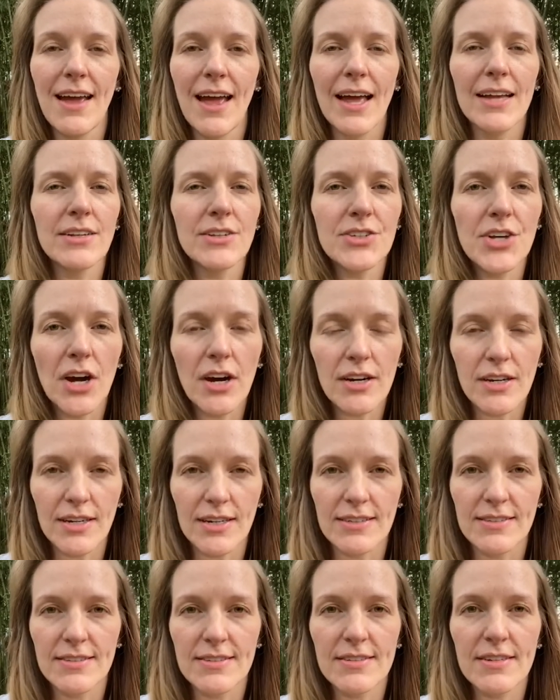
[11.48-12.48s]
and
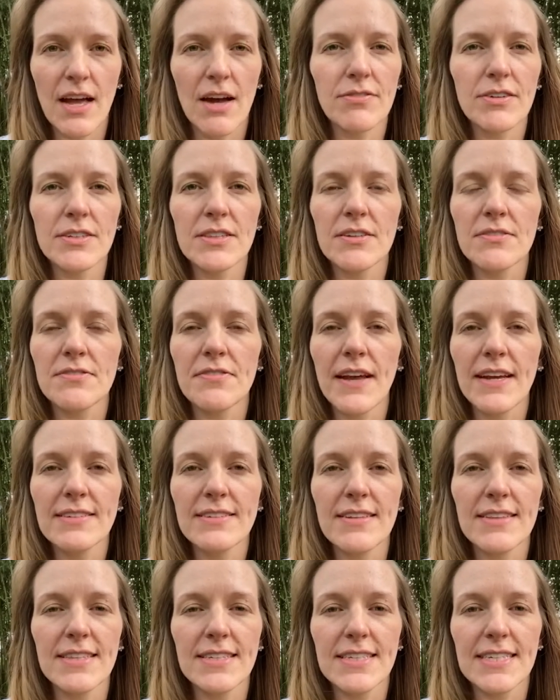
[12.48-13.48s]
darkness covered the
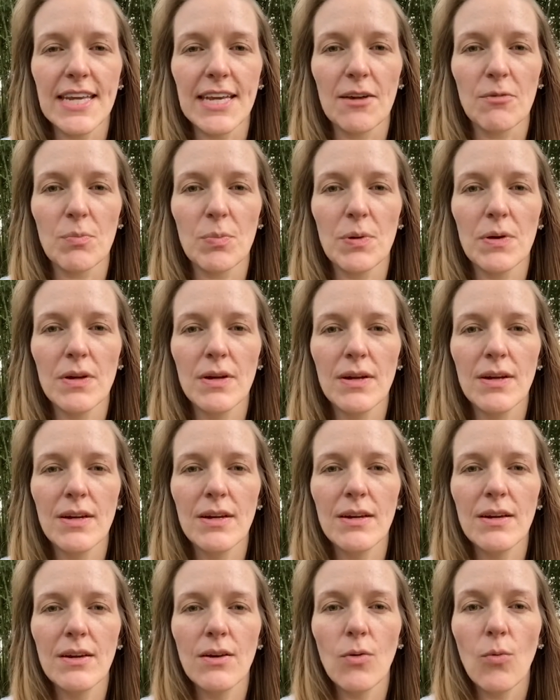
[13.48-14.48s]
face of the deep,
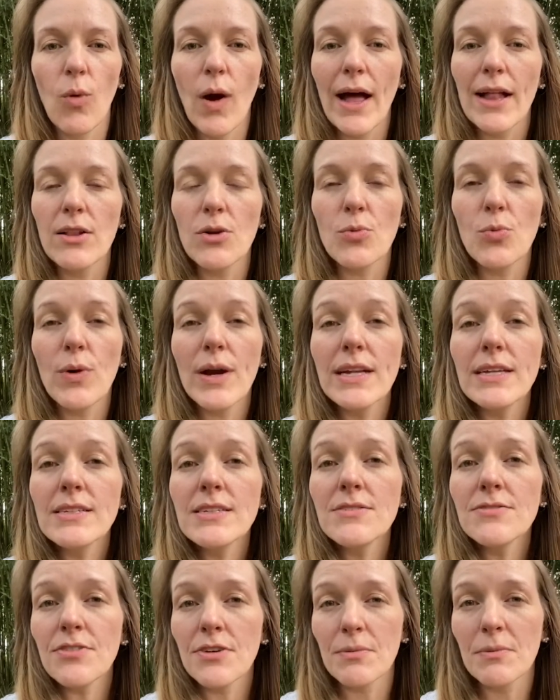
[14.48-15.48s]
while a
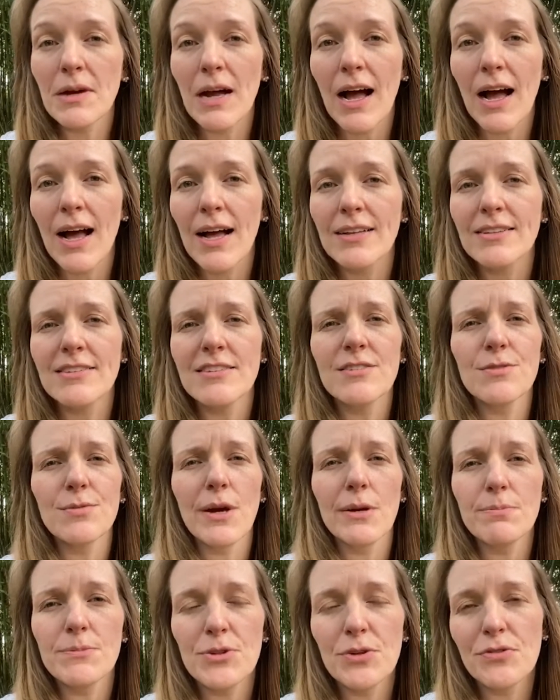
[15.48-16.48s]
wind from God
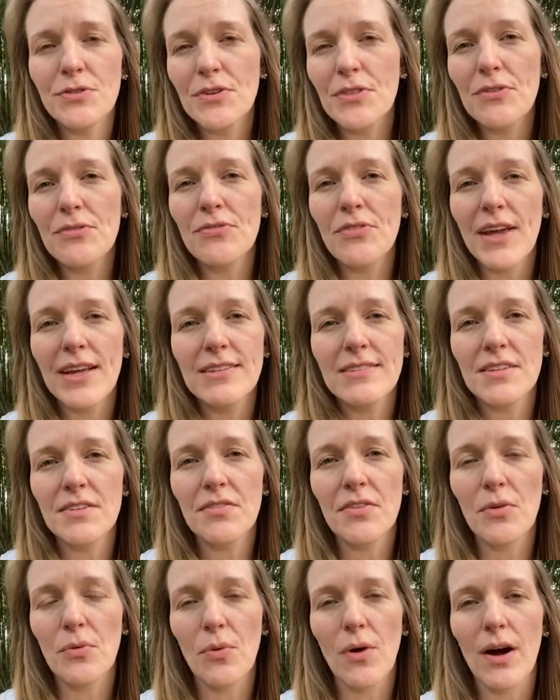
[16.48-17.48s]
swept over the face of
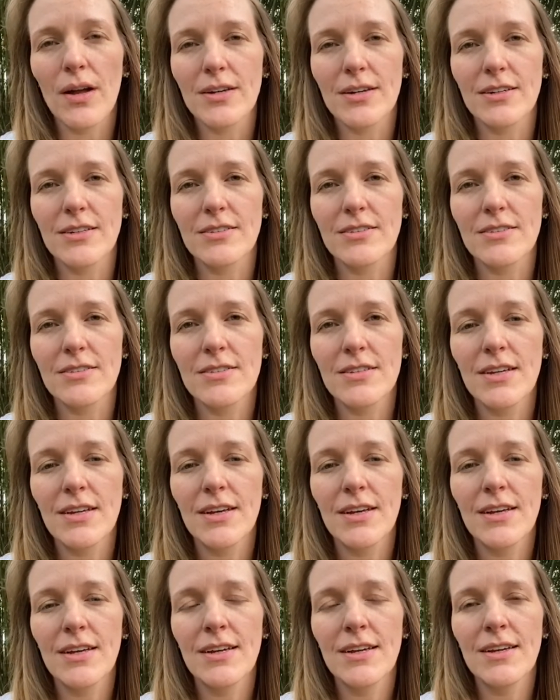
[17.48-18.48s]
the waters.
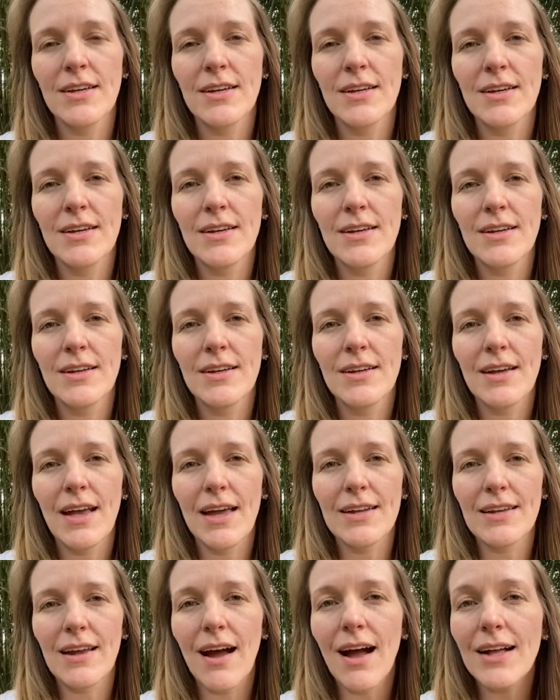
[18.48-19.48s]

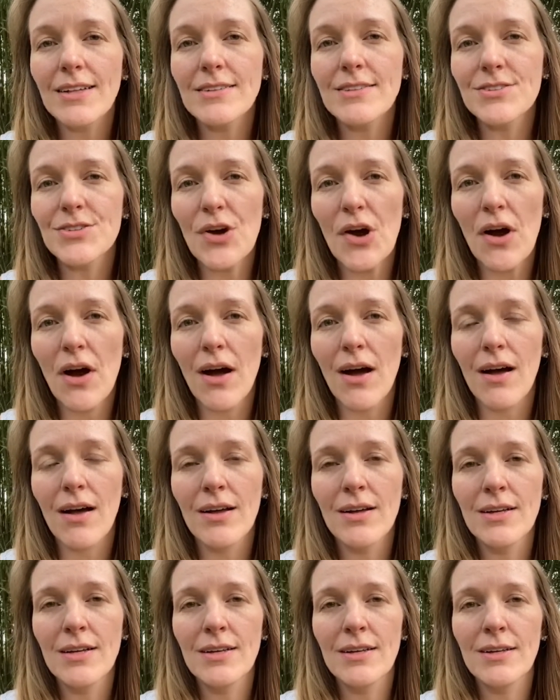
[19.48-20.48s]
And God saw
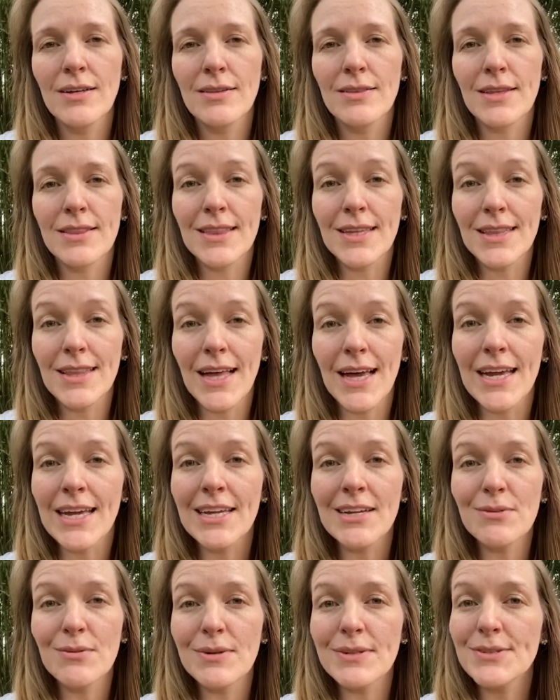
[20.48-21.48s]
that the
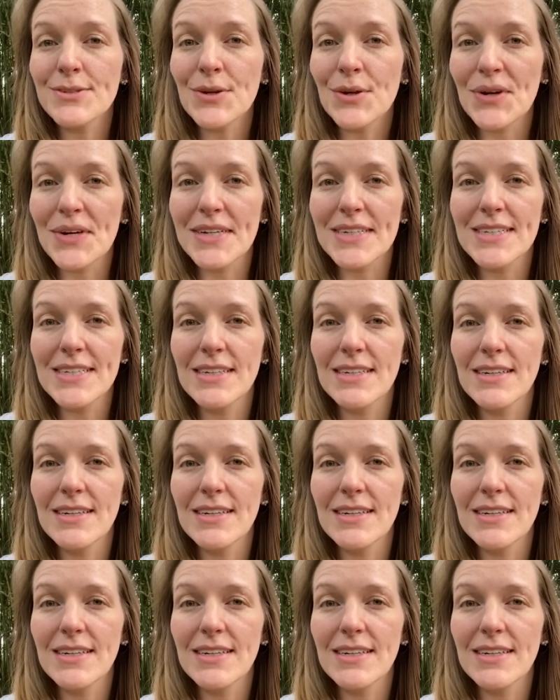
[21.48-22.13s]
light was good.